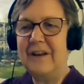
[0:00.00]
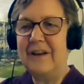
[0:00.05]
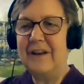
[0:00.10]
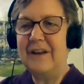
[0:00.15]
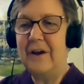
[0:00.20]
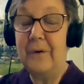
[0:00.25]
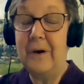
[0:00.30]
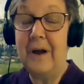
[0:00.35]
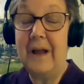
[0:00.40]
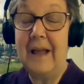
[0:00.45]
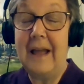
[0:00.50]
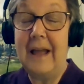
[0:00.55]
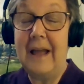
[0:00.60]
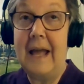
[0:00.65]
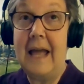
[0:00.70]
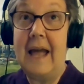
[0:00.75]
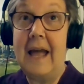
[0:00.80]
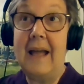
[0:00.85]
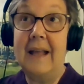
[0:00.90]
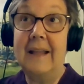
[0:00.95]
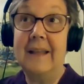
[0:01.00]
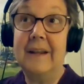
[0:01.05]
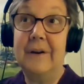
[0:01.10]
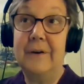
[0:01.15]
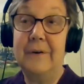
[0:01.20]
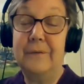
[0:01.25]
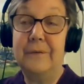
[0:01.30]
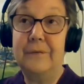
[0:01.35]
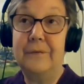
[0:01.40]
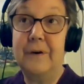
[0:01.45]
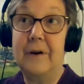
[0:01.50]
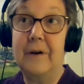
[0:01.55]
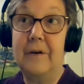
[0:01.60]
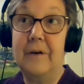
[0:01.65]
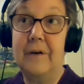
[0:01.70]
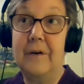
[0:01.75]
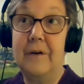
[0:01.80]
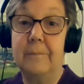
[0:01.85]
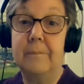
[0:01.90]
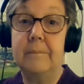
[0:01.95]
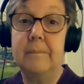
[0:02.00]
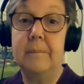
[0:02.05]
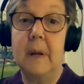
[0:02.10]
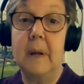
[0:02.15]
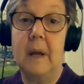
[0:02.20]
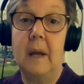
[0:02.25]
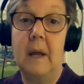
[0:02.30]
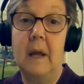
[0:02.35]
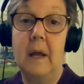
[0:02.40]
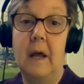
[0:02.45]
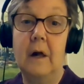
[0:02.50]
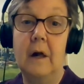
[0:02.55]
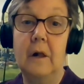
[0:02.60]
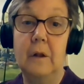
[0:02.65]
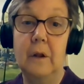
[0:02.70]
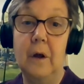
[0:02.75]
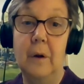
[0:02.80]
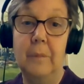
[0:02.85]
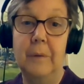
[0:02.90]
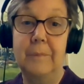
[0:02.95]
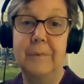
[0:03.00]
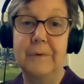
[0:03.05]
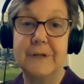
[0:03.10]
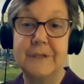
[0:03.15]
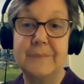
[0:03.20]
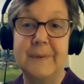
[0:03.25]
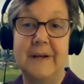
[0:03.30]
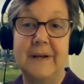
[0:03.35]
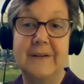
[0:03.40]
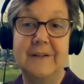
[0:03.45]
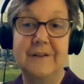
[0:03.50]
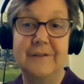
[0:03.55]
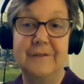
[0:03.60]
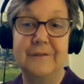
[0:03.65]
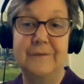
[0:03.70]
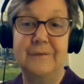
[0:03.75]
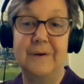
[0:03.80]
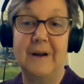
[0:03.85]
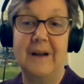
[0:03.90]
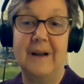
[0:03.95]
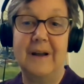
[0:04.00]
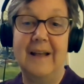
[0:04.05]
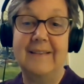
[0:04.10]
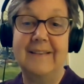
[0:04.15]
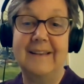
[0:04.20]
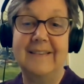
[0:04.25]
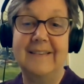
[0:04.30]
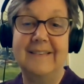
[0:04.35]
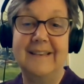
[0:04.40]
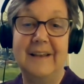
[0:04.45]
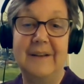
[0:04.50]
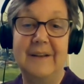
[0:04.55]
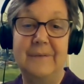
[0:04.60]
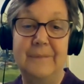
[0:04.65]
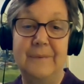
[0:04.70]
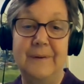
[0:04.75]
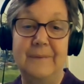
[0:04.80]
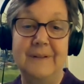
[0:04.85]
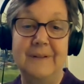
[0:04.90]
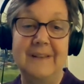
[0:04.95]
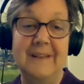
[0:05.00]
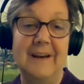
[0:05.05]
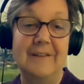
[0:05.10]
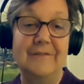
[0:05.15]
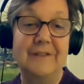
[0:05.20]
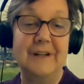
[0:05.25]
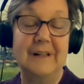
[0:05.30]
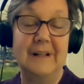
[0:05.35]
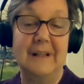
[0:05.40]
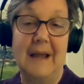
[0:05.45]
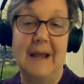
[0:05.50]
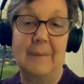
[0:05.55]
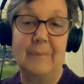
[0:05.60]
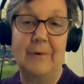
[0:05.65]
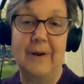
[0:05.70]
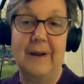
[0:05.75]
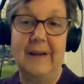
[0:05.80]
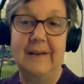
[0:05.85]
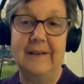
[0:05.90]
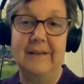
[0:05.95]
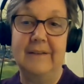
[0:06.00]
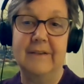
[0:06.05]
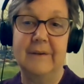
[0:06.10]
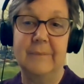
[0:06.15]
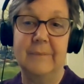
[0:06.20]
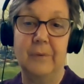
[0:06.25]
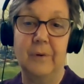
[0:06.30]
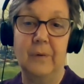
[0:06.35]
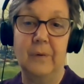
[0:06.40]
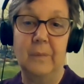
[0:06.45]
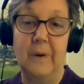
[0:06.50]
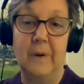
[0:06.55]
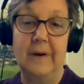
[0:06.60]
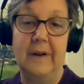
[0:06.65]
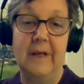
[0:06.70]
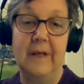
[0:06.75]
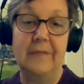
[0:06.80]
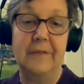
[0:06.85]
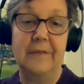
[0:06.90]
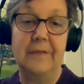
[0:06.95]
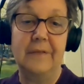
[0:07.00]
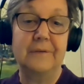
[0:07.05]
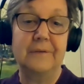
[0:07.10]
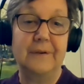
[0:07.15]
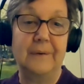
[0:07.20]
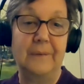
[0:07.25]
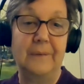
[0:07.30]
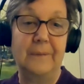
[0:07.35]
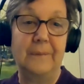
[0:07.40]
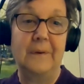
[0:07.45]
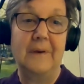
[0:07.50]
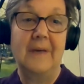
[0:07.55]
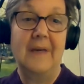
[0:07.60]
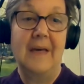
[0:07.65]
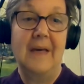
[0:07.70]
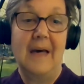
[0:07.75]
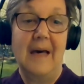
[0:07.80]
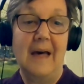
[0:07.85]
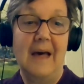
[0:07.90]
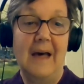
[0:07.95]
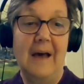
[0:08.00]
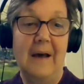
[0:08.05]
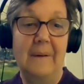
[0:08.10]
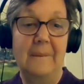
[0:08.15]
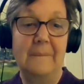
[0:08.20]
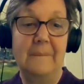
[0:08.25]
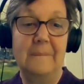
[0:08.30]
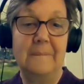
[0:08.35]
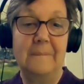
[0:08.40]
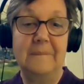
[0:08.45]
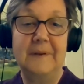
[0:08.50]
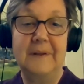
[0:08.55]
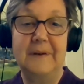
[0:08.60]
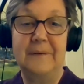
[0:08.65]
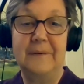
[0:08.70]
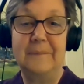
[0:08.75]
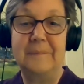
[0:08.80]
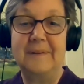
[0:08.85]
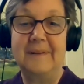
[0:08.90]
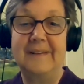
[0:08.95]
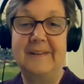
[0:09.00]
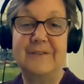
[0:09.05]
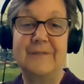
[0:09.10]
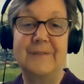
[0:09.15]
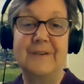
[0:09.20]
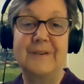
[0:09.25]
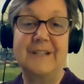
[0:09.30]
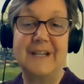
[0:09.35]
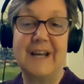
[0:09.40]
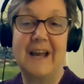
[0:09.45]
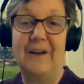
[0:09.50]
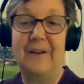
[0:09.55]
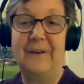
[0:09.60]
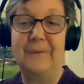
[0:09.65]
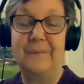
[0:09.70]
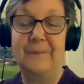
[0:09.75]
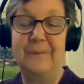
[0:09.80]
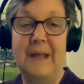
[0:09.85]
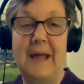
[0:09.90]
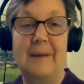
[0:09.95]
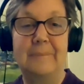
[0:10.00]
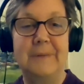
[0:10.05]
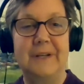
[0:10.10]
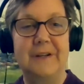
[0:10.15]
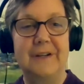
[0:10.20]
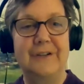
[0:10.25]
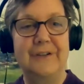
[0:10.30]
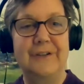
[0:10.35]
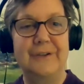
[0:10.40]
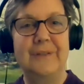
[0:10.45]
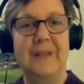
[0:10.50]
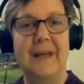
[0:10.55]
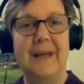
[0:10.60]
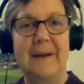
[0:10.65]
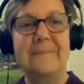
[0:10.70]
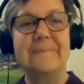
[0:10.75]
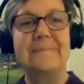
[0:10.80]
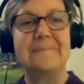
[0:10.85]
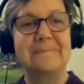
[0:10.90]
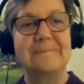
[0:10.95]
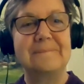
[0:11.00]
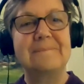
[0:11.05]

No, from a global perspective, as I said, we would love to collaborate and support one another. So, please reach out and we're happy to do that.